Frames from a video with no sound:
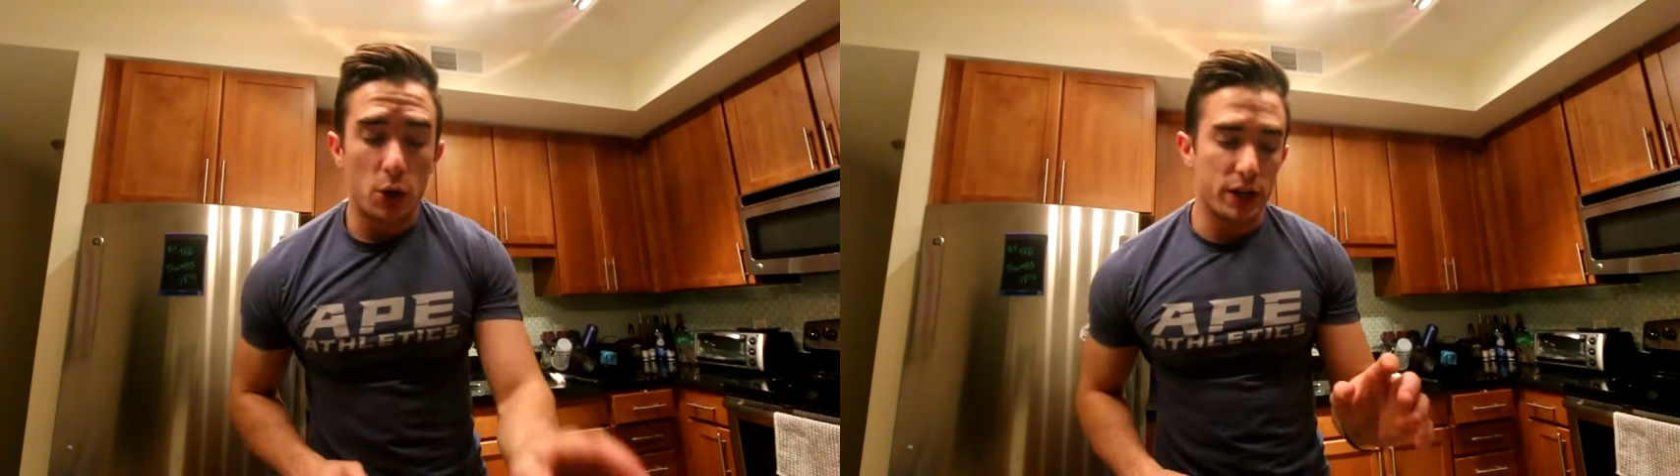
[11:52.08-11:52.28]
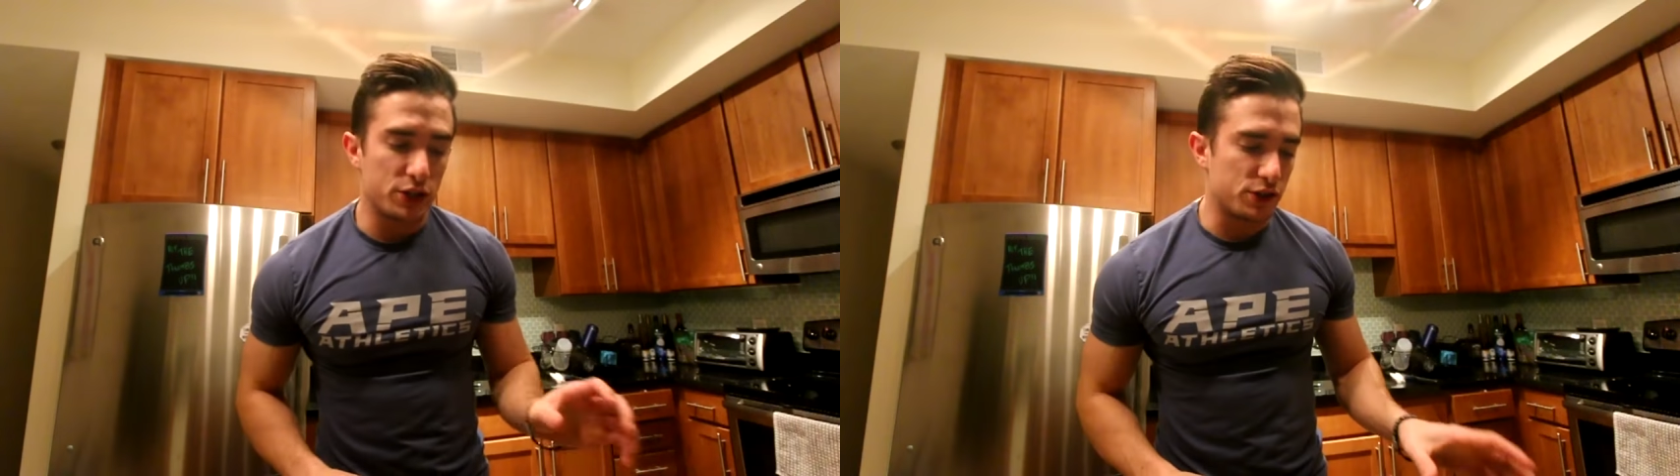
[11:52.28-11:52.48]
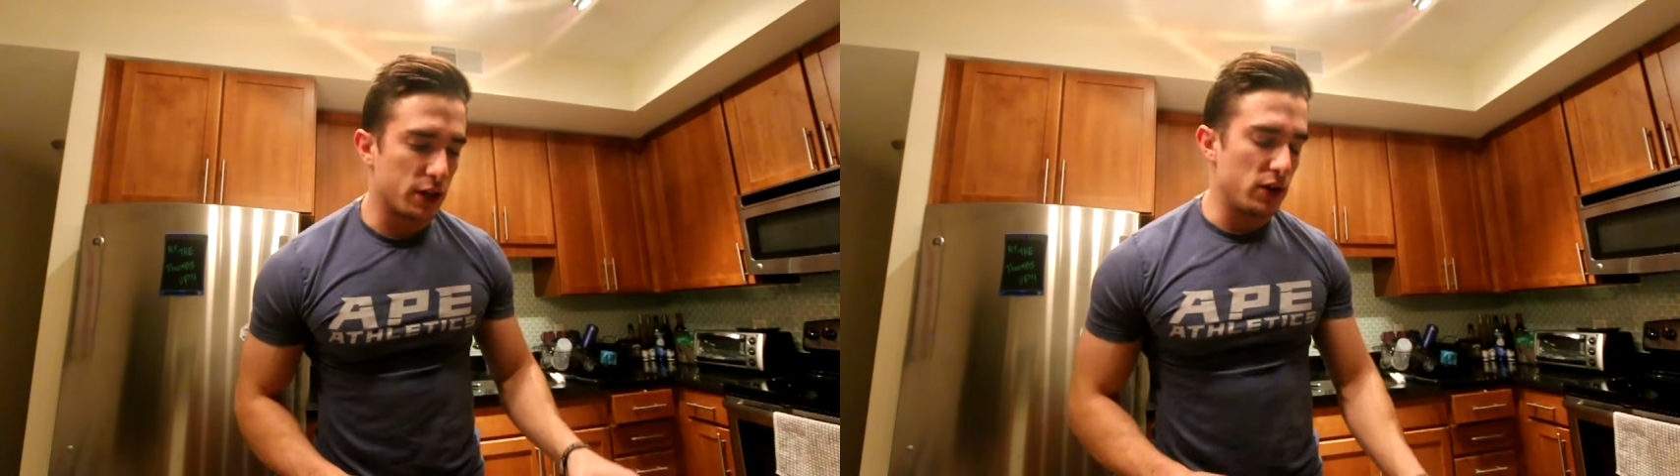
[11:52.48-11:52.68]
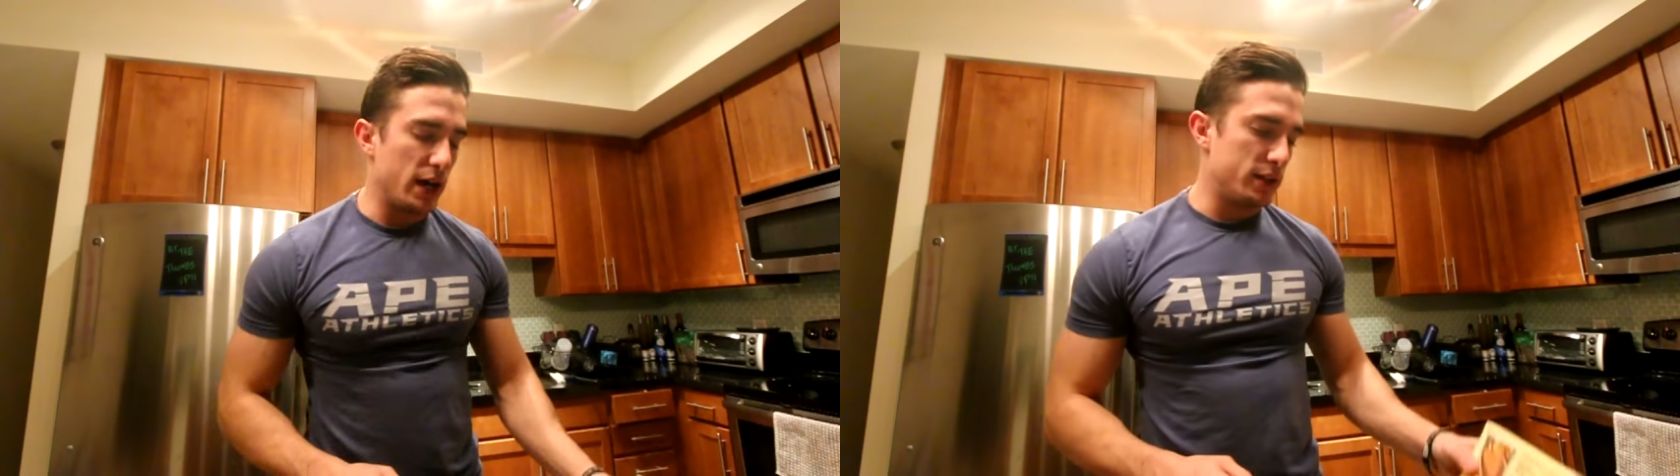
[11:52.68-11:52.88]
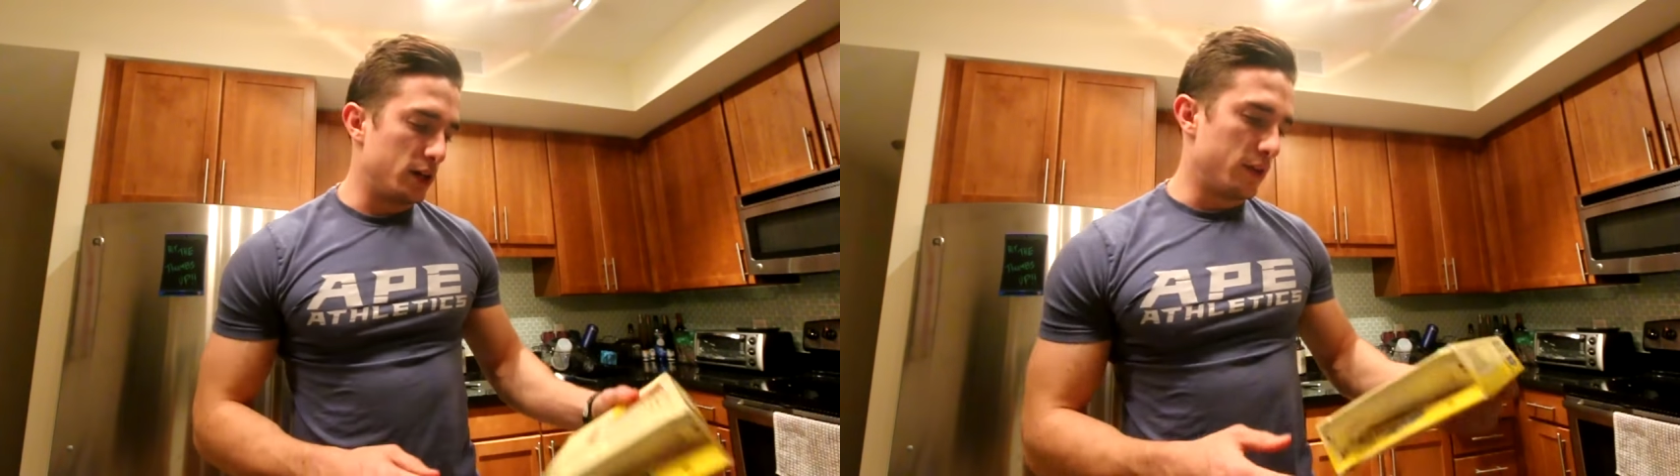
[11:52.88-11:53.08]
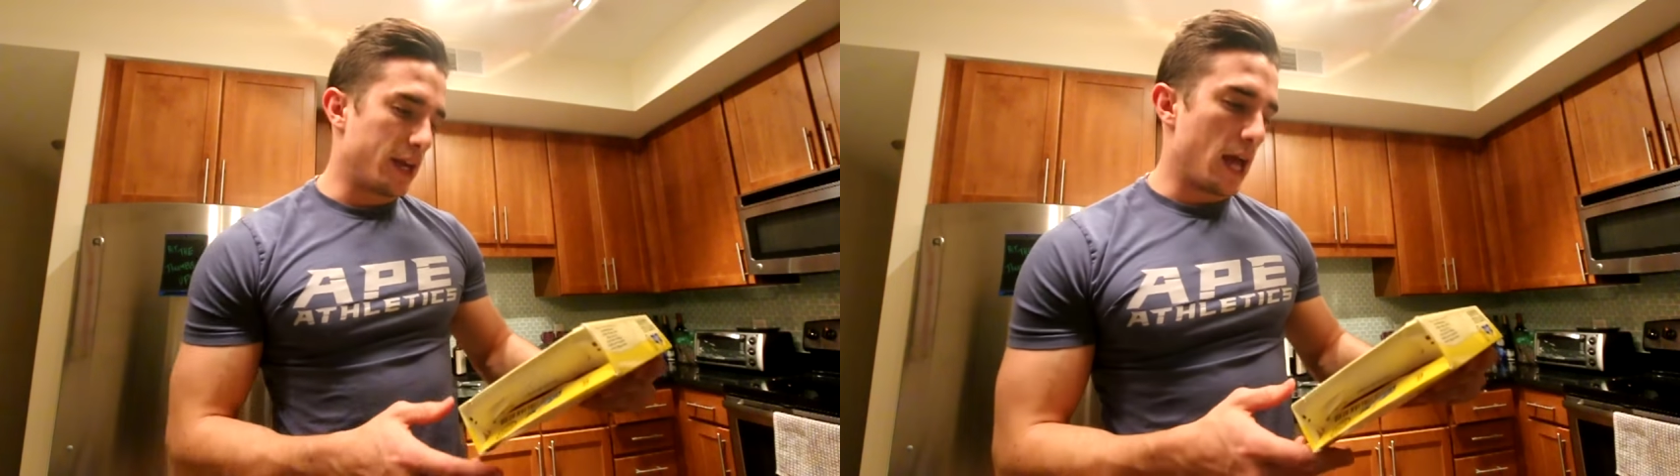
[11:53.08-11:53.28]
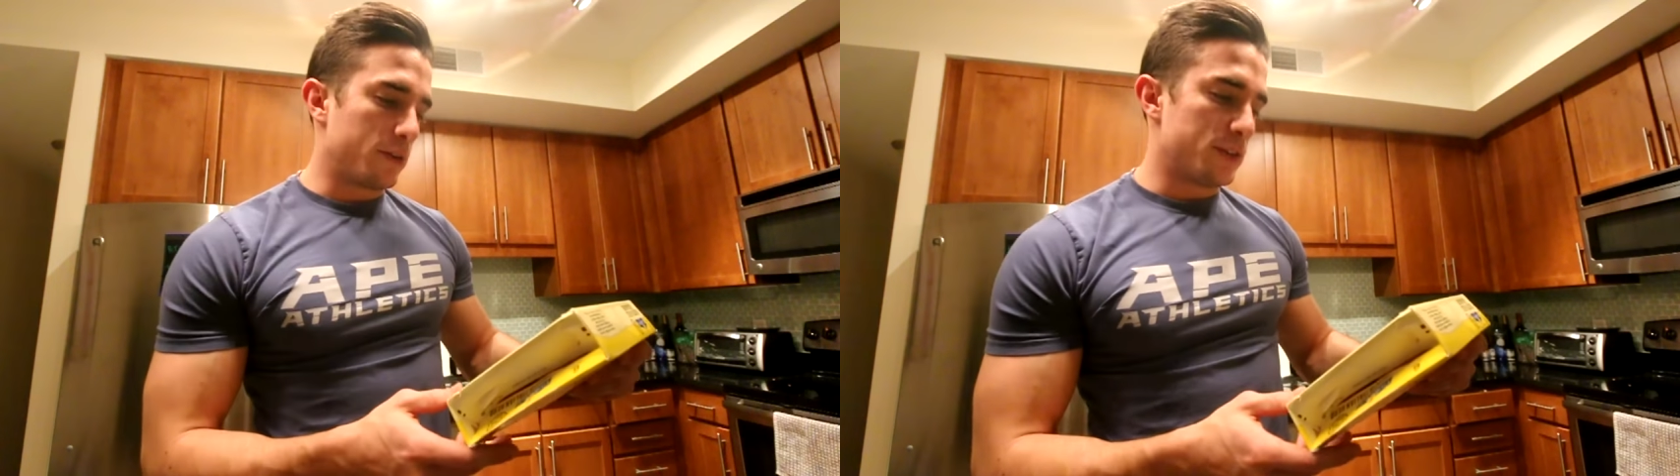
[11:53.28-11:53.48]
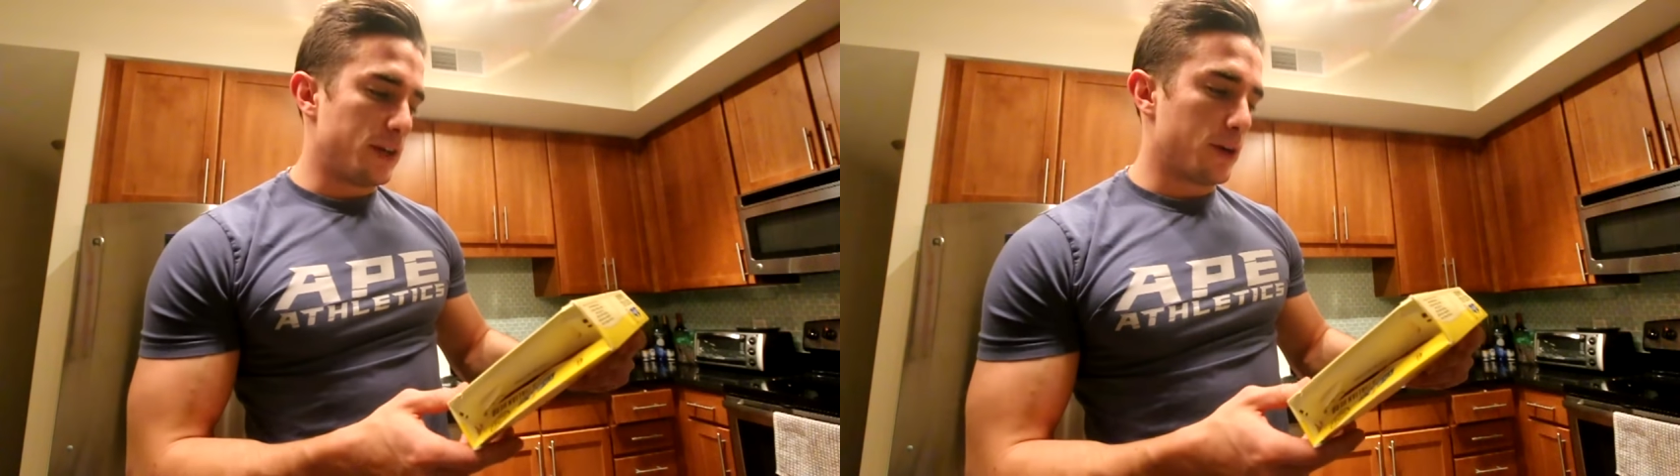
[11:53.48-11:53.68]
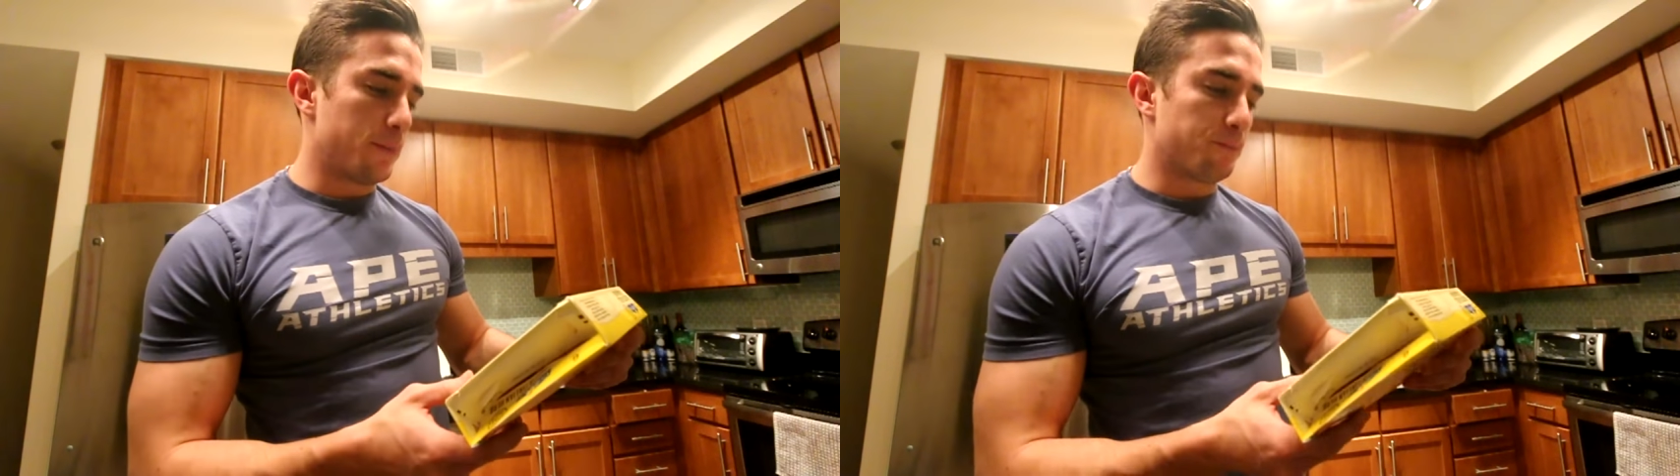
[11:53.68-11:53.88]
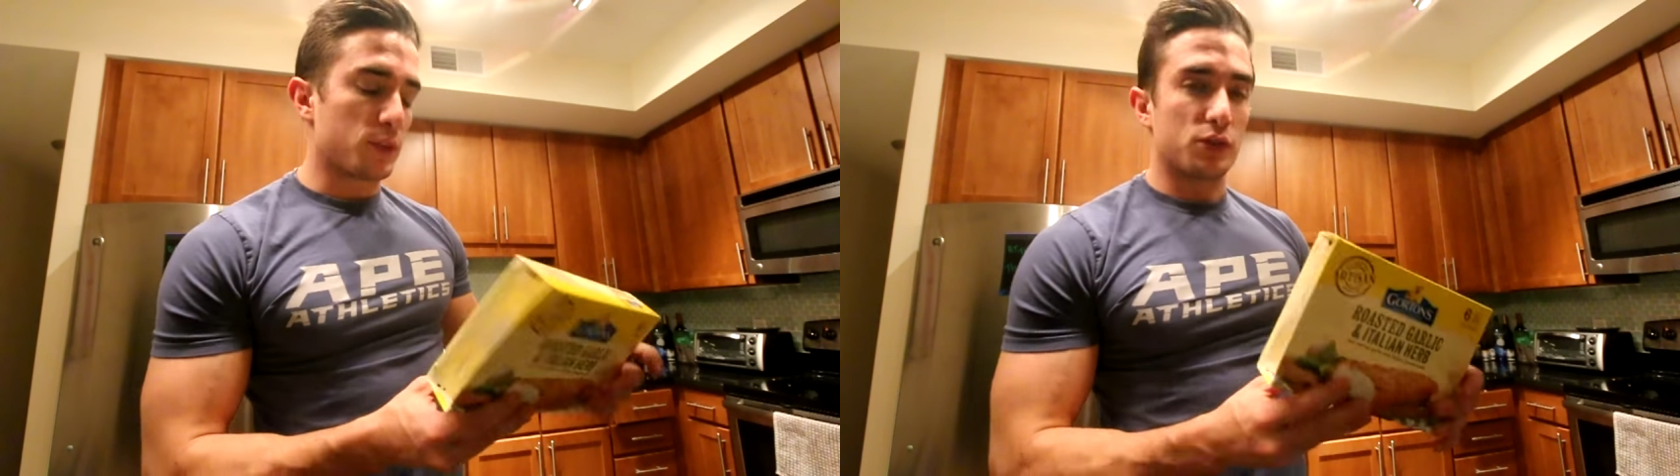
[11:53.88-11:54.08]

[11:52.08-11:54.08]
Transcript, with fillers: Oh yeah, just to give you an idea on the calories here.